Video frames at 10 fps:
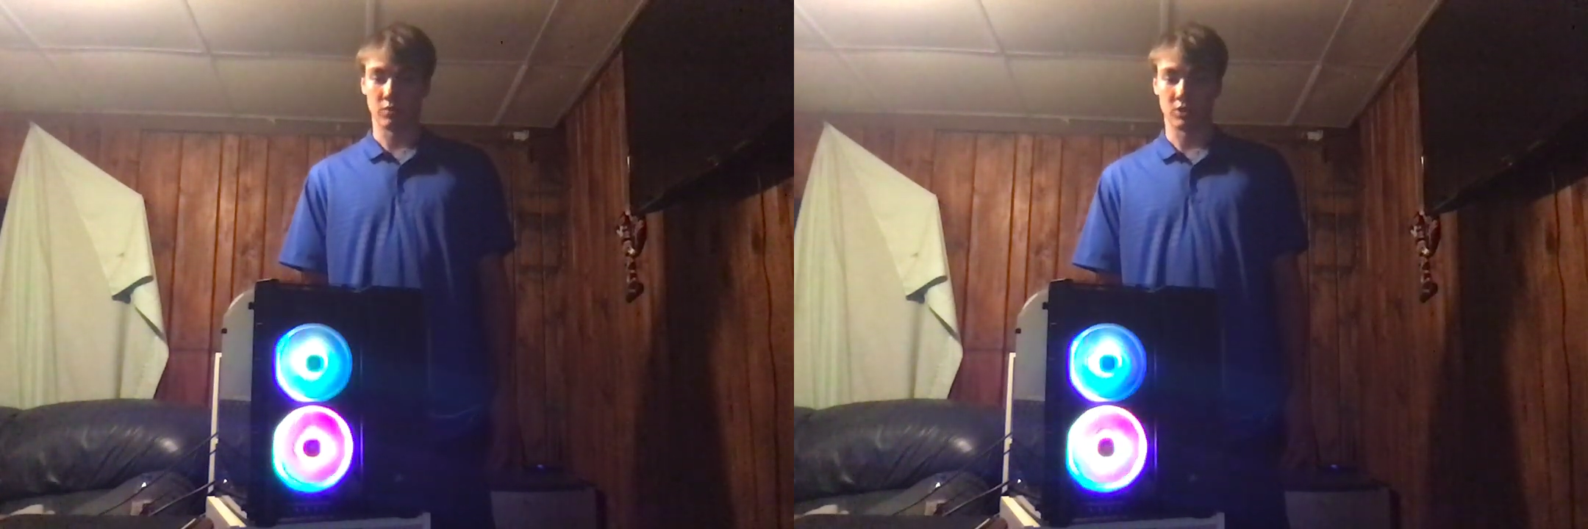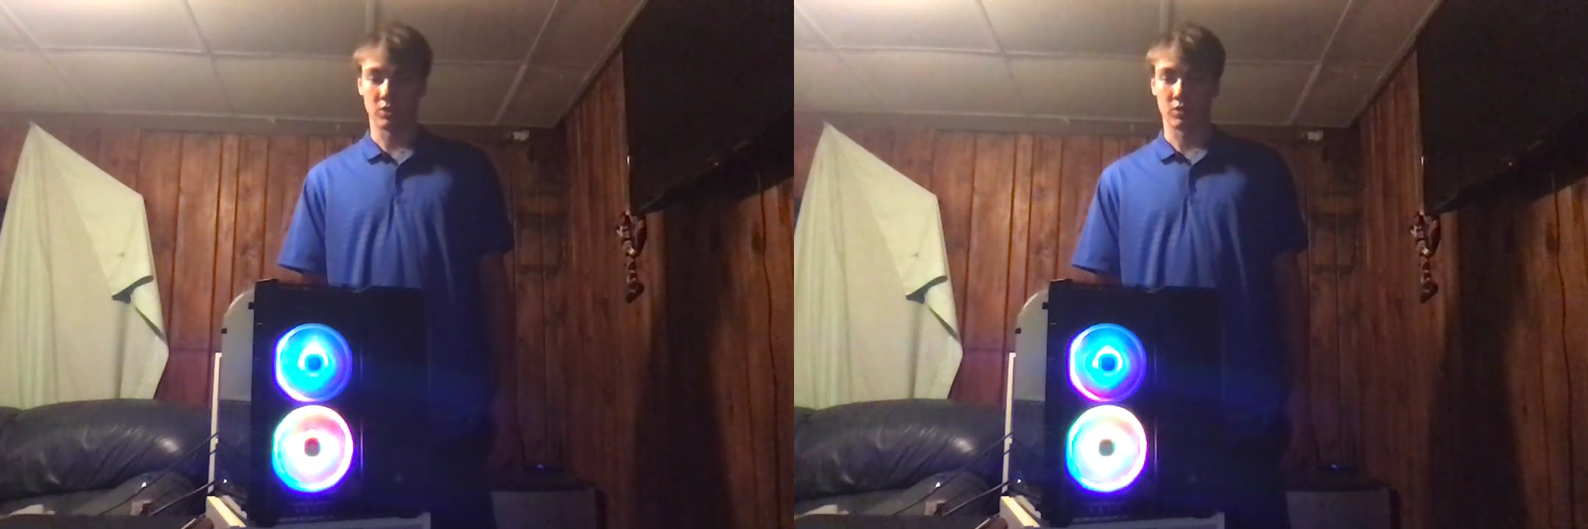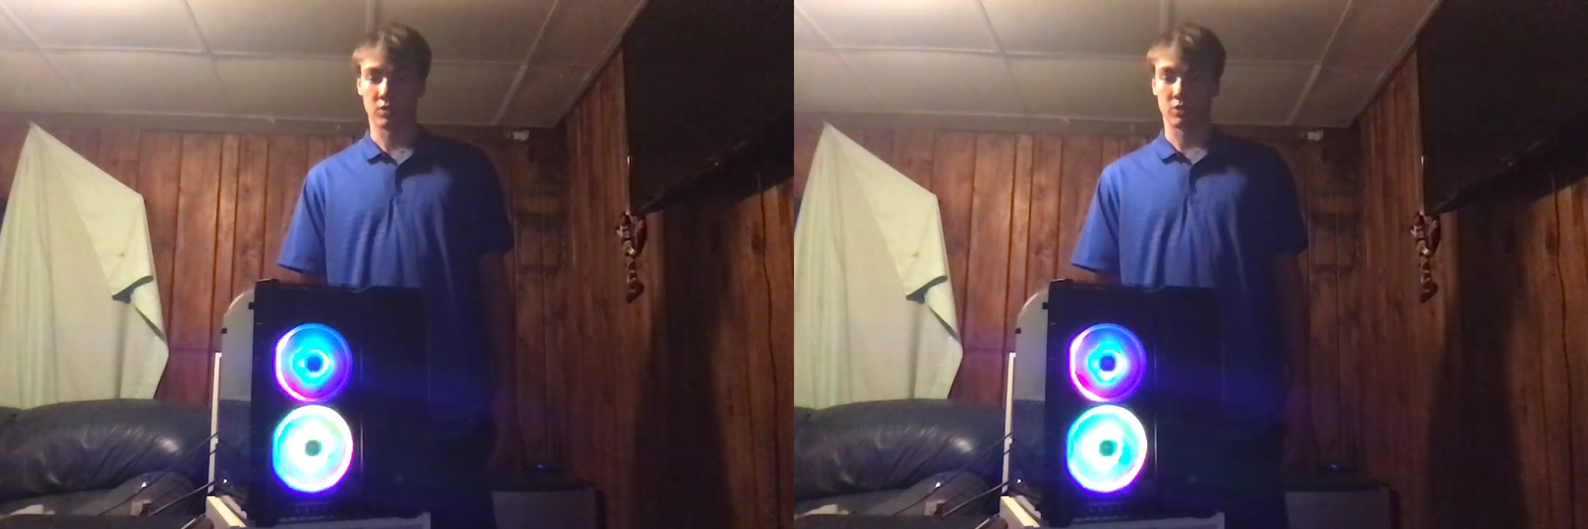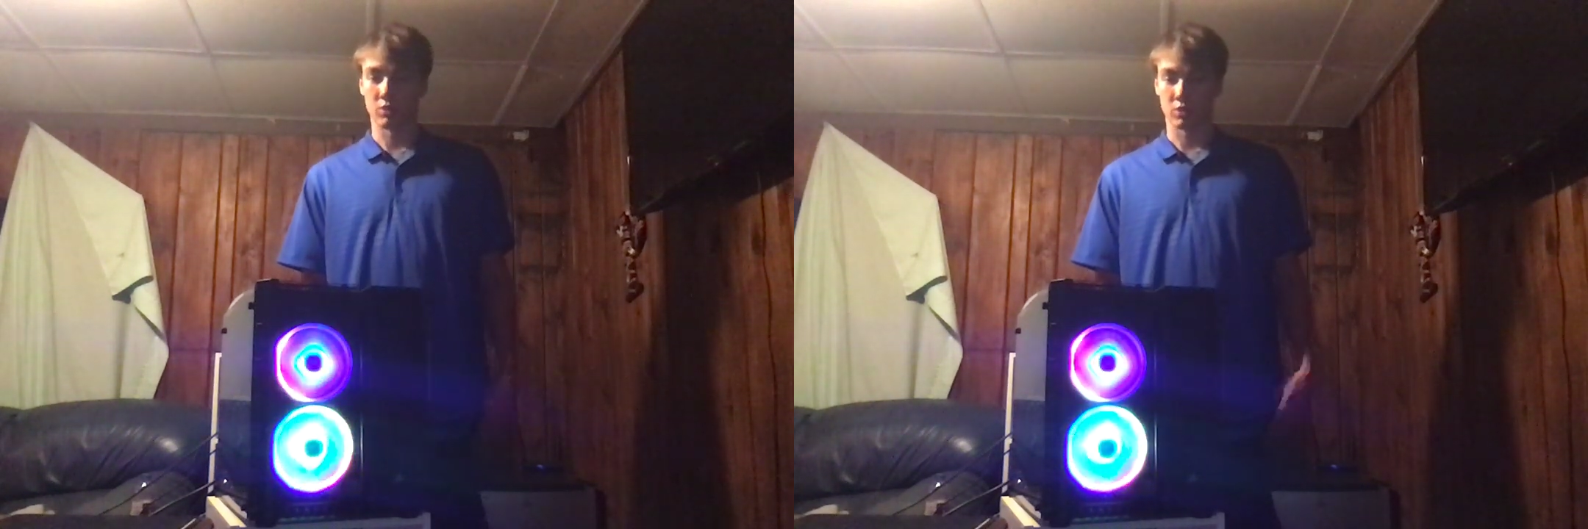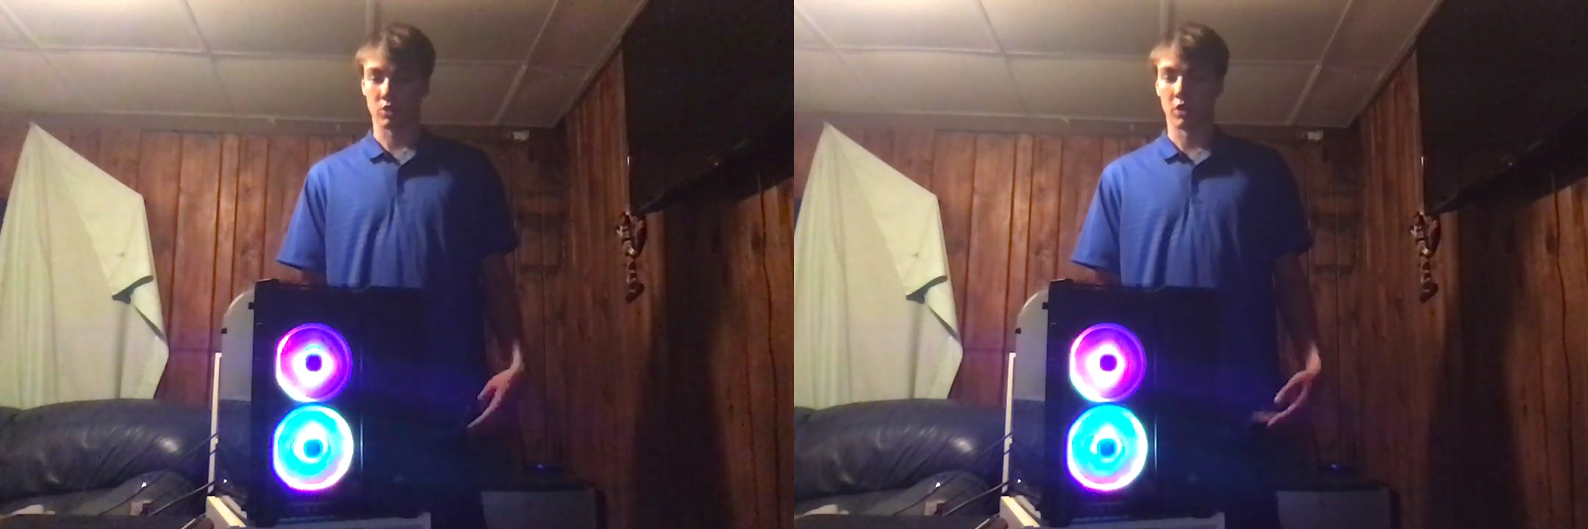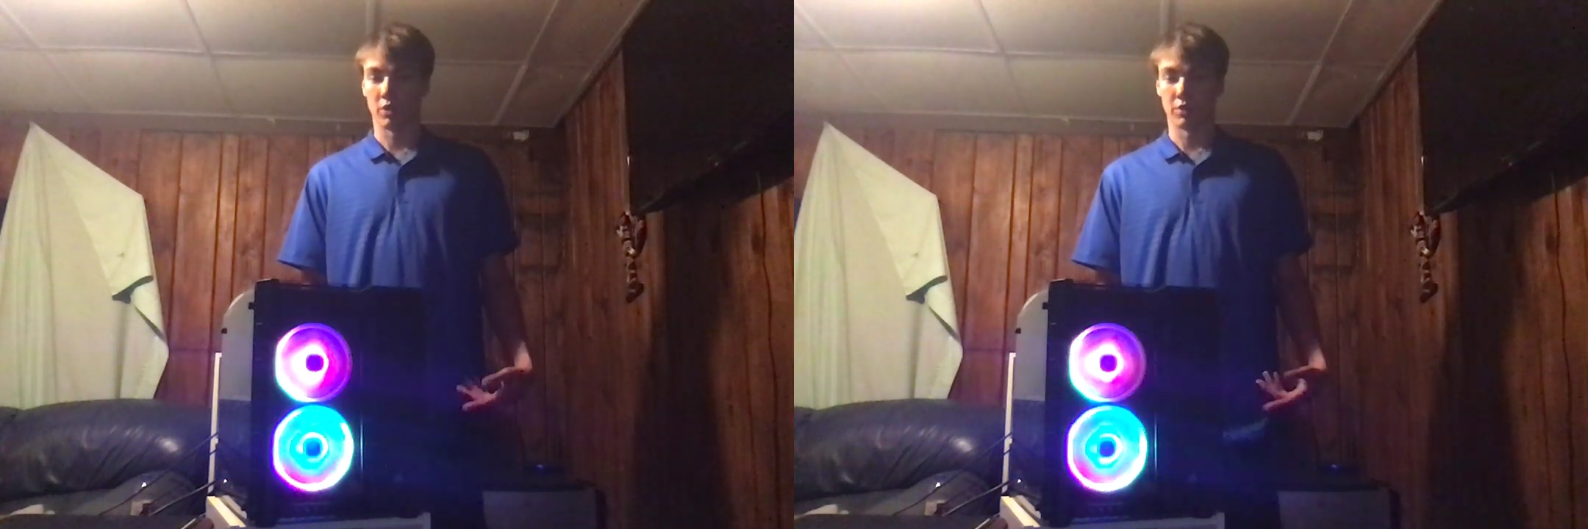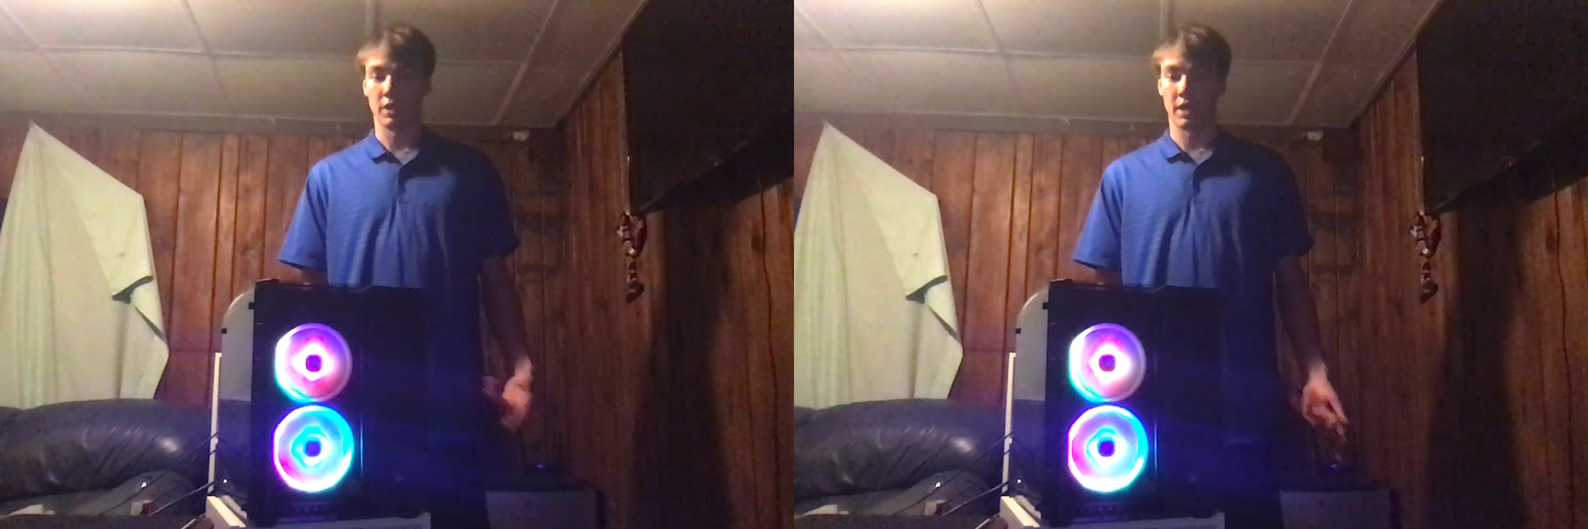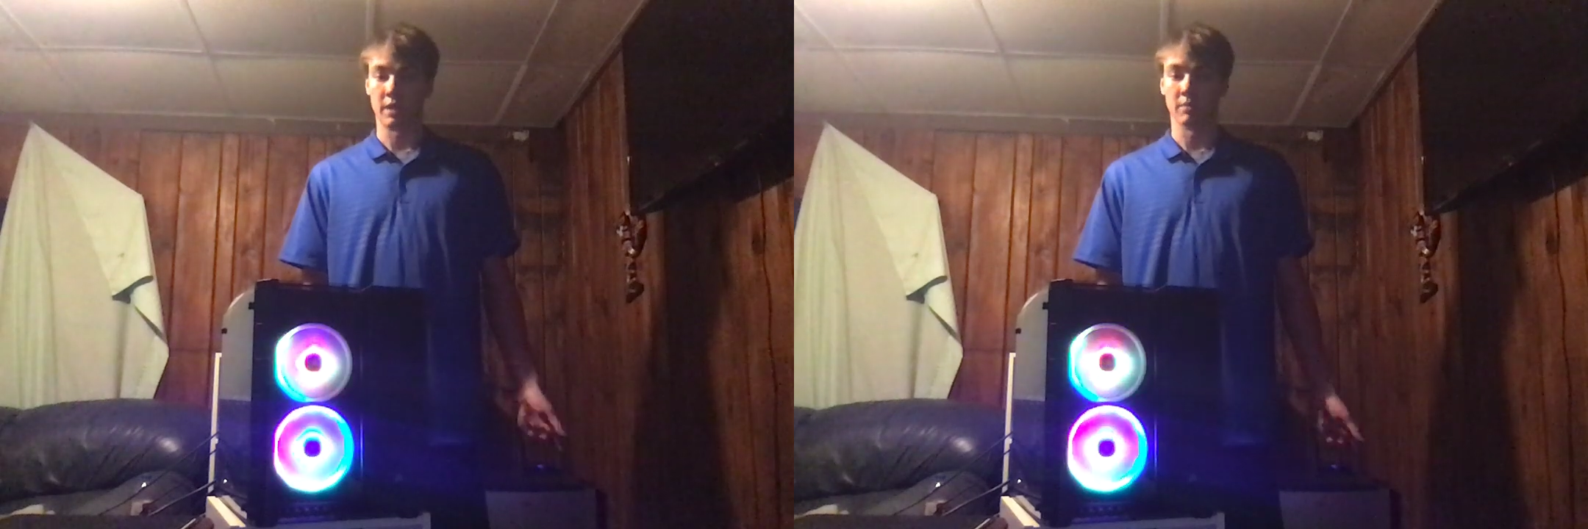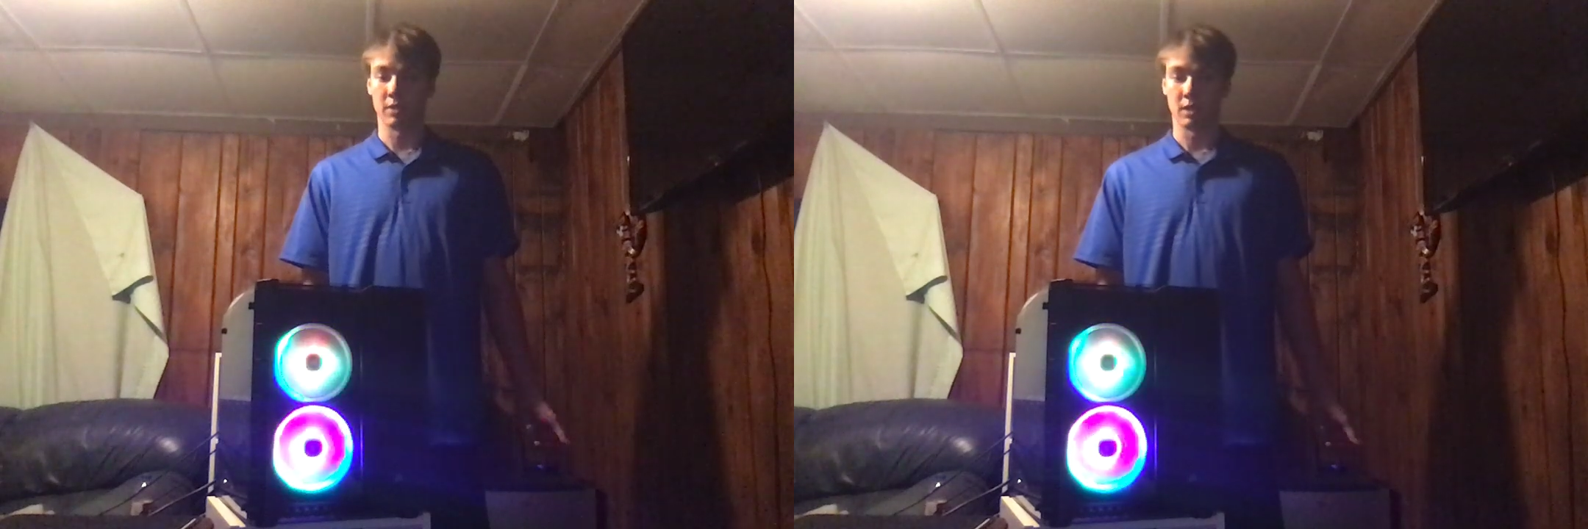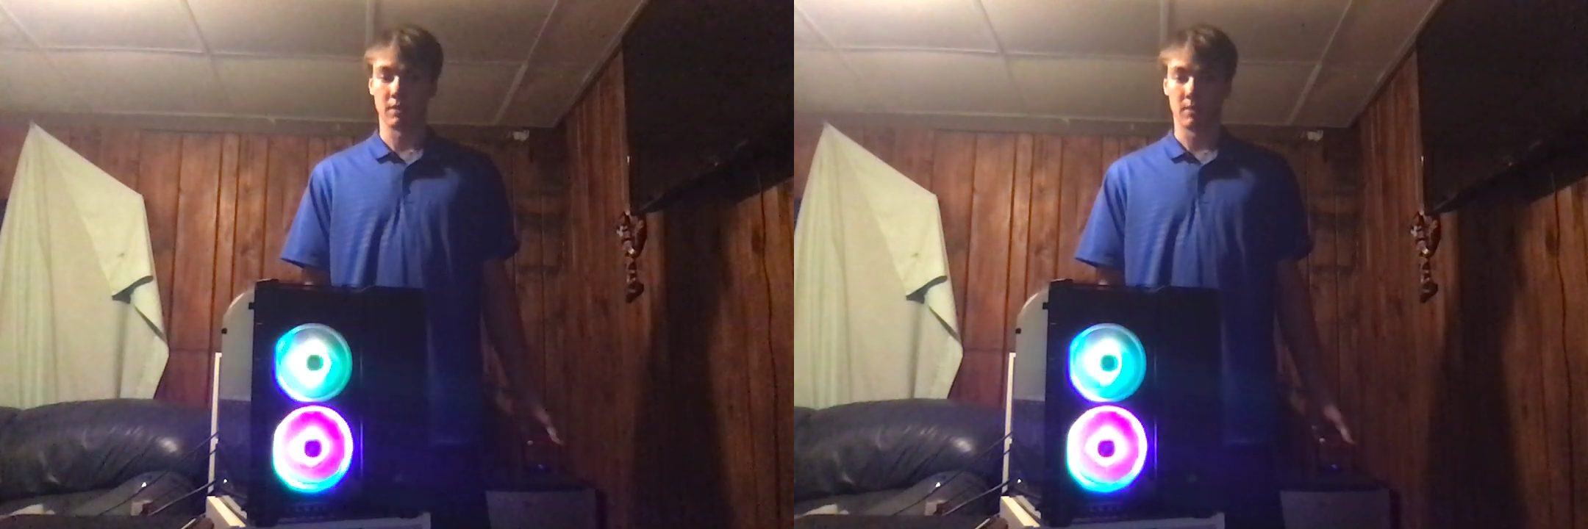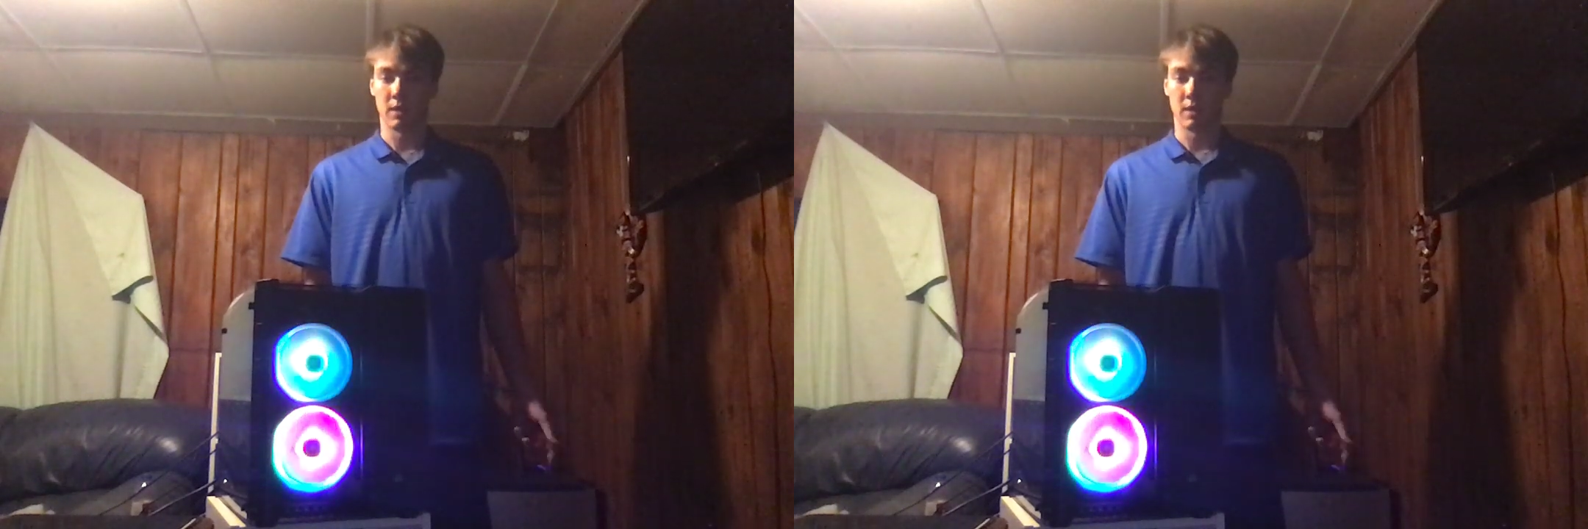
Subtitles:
which is just called AMD